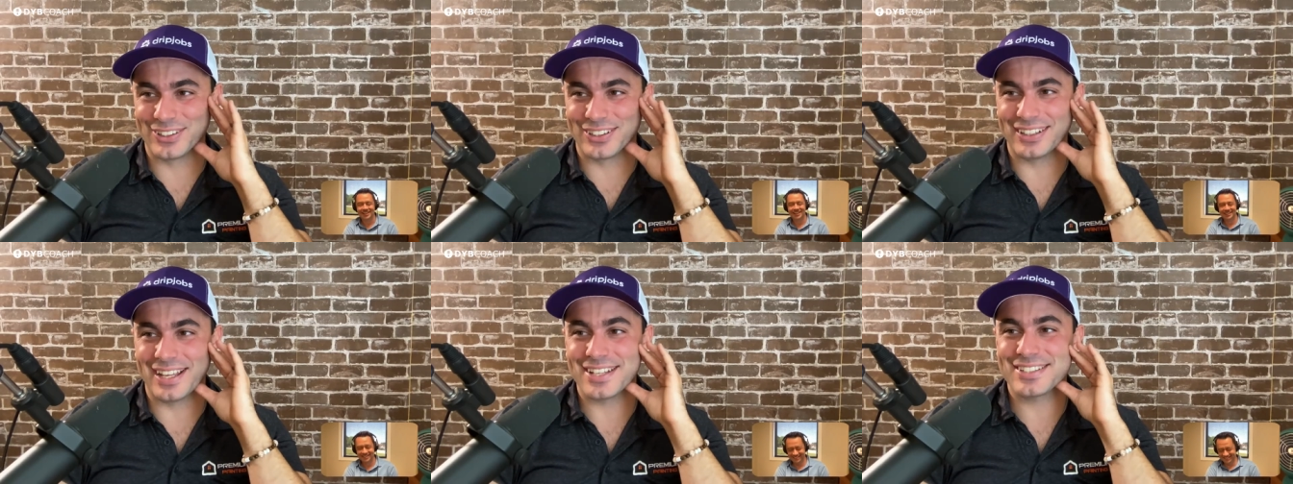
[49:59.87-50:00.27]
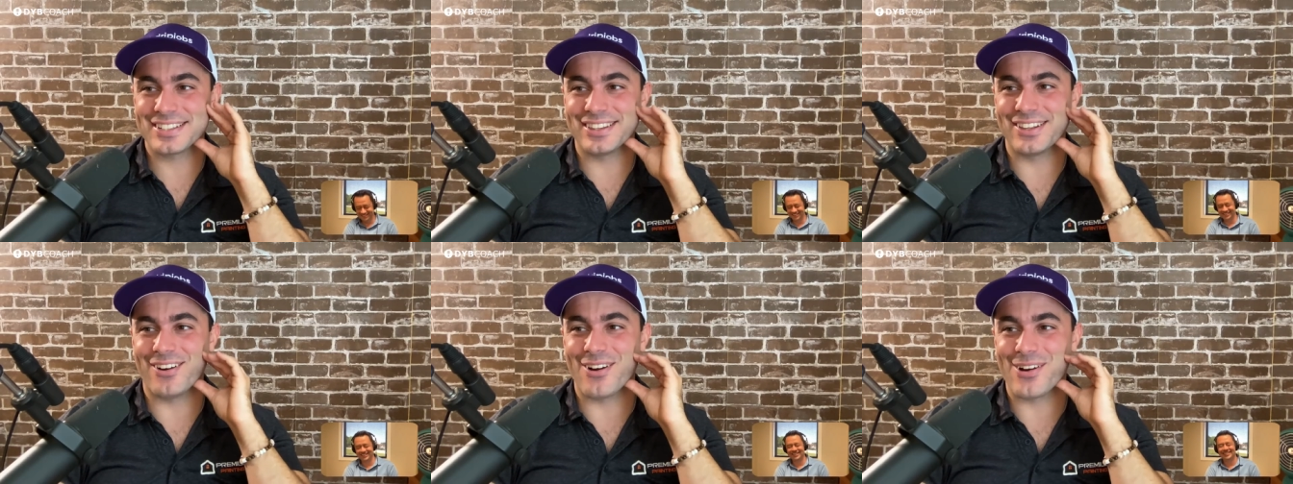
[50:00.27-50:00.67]

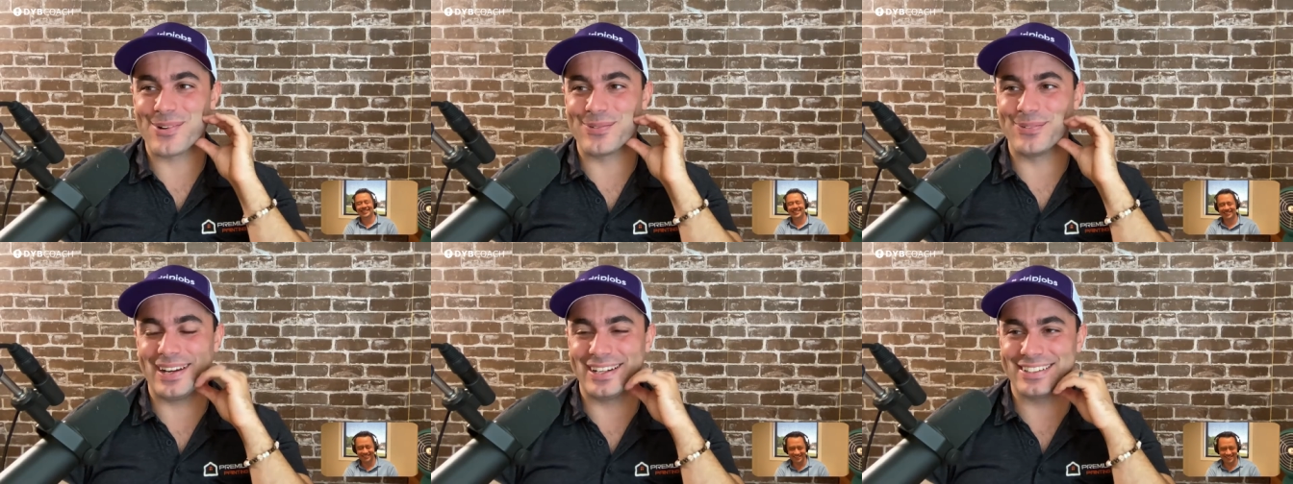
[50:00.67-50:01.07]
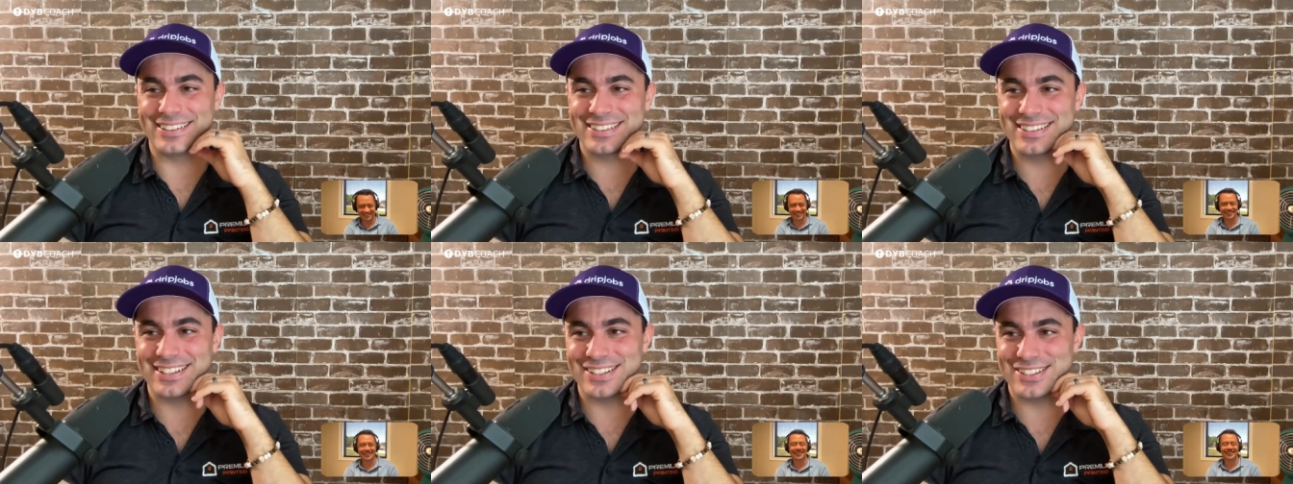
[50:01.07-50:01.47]
lesson the hard way is
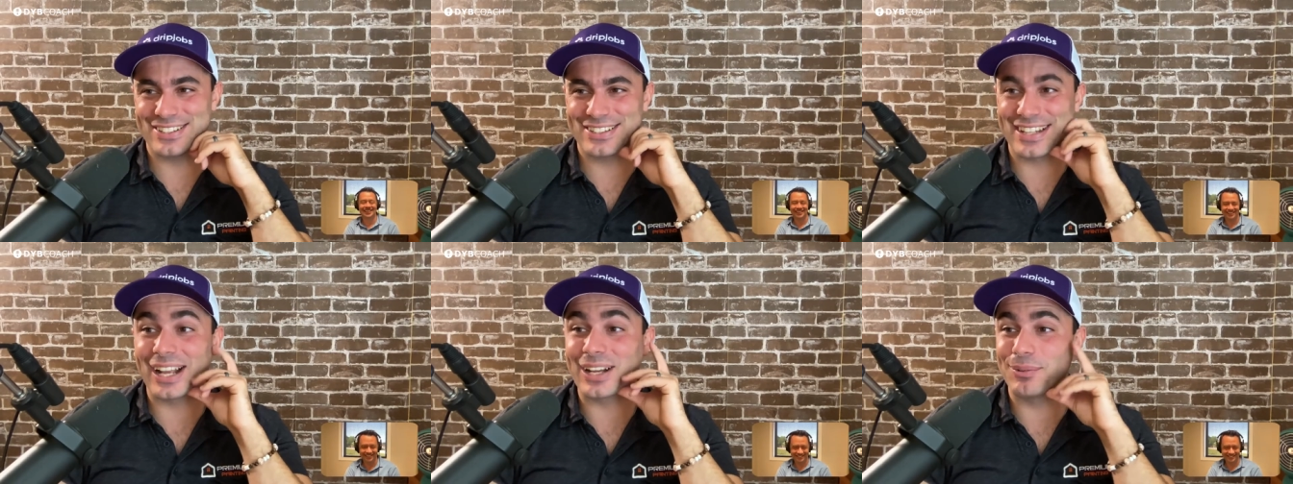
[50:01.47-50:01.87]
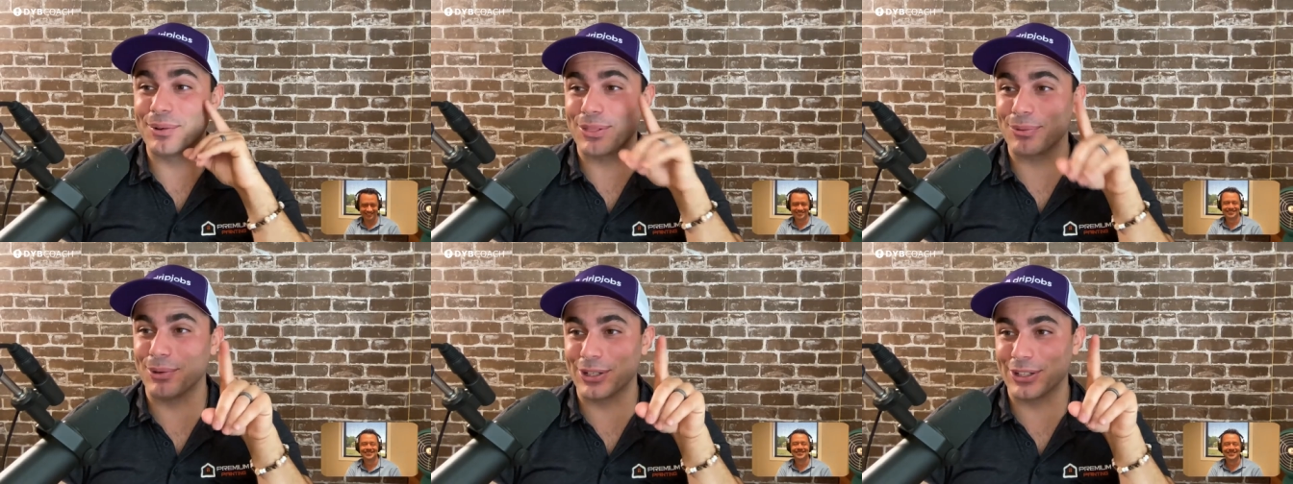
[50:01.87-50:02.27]
to stick
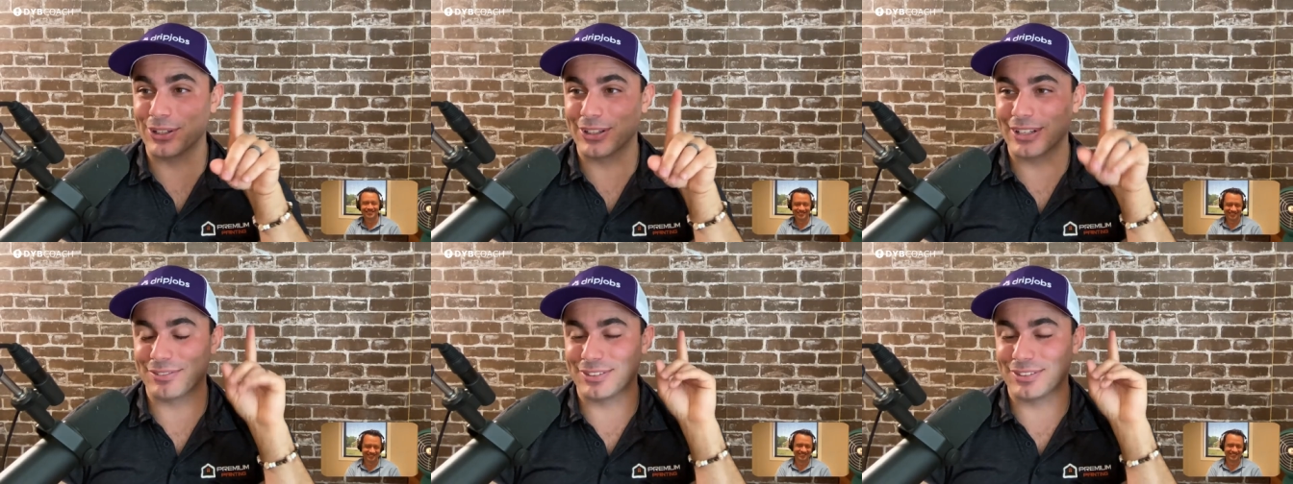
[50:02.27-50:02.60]
with what you're if you